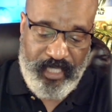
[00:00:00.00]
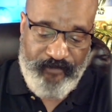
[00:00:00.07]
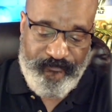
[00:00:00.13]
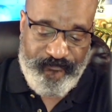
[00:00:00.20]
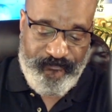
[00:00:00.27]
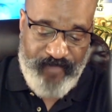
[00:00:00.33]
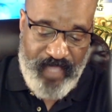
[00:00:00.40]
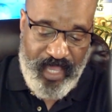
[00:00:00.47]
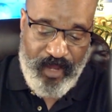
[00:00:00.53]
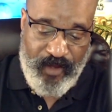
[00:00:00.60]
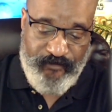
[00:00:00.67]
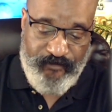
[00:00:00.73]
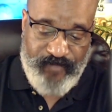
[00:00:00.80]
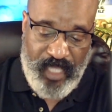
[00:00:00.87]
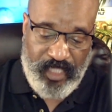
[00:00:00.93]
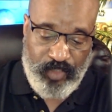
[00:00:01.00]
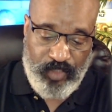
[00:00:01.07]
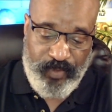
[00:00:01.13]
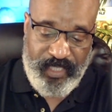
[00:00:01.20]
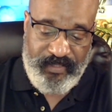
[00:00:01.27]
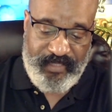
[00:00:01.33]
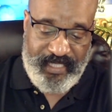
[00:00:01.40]
affair
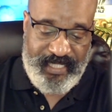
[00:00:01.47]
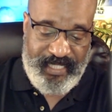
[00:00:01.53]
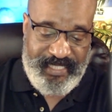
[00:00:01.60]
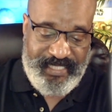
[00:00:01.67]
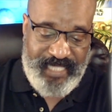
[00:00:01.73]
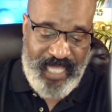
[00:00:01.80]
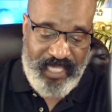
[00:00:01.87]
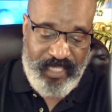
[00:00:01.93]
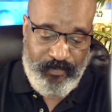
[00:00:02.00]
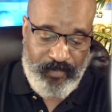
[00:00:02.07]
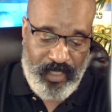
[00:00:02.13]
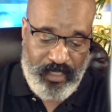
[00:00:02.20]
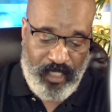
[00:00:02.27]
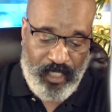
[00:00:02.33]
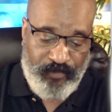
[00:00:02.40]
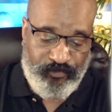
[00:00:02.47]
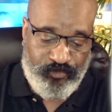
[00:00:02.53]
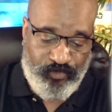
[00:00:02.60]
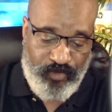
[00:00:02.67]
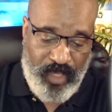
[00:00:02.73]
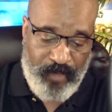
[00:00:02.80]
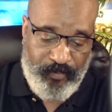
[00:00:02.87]
following an indictment of
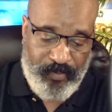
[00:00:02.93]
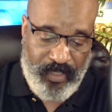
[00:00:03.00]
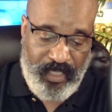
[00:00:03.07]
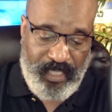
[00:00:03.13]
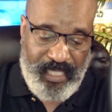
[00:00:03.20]
Trump